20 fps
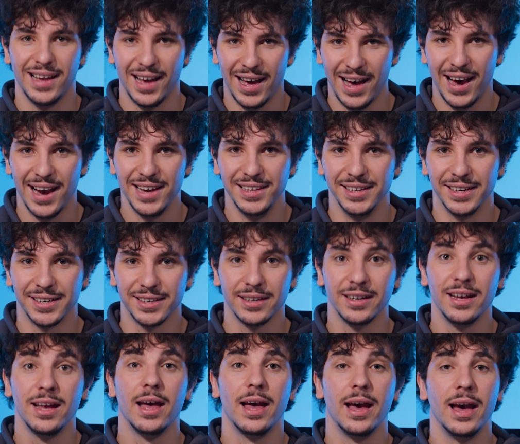Hi there,
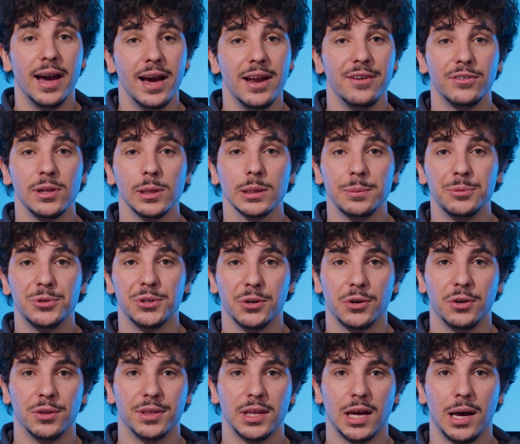and welcome to the
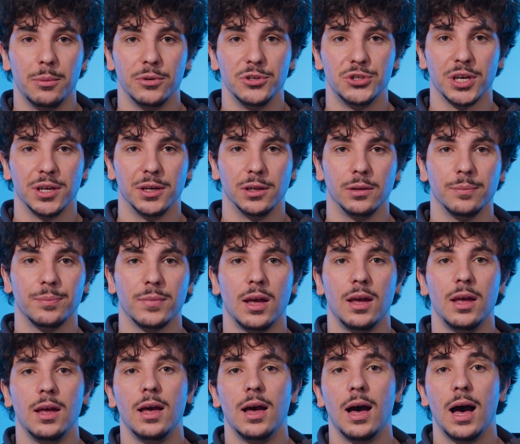Contabo channel.
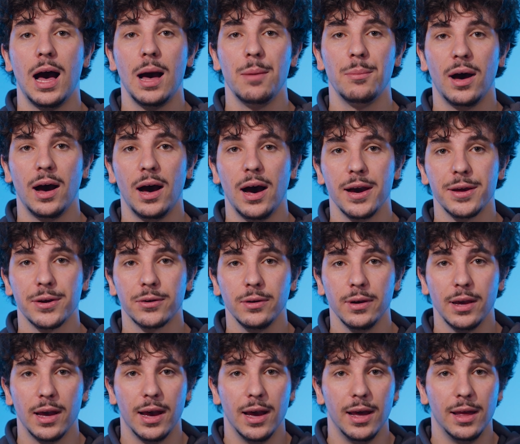I'm Jairo,
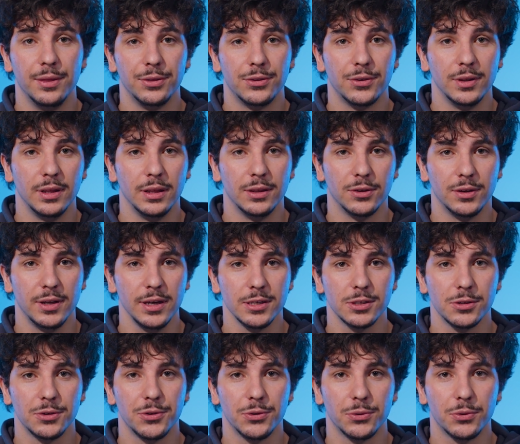and in
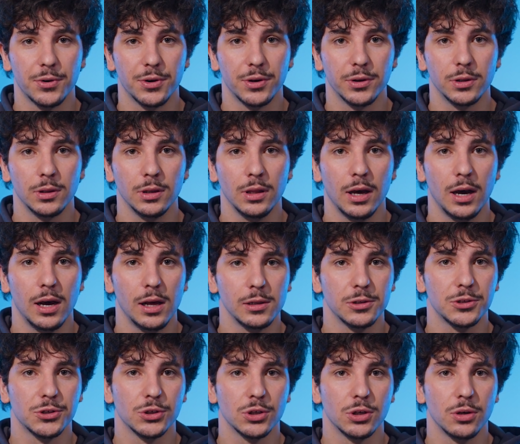today's tutorial, I'll
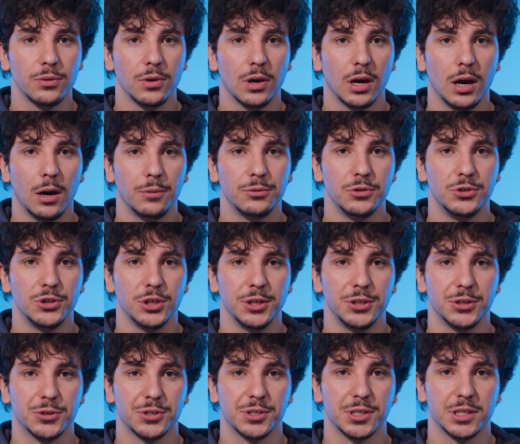show you how to
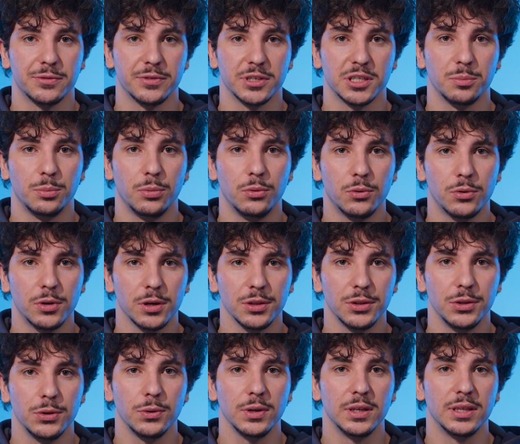change your server's port
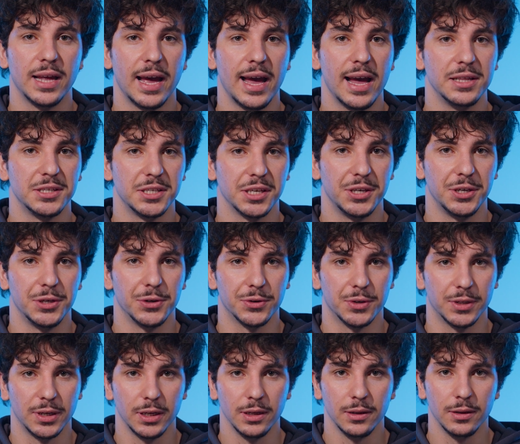to enhance
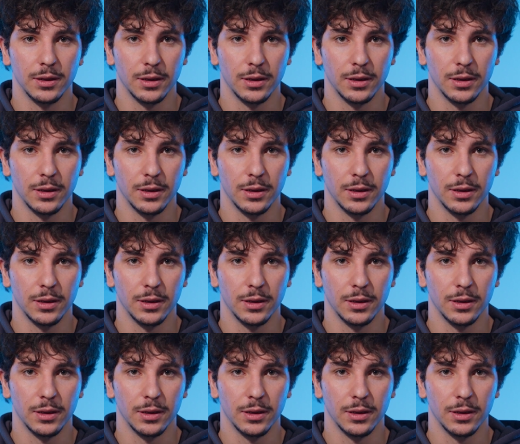security.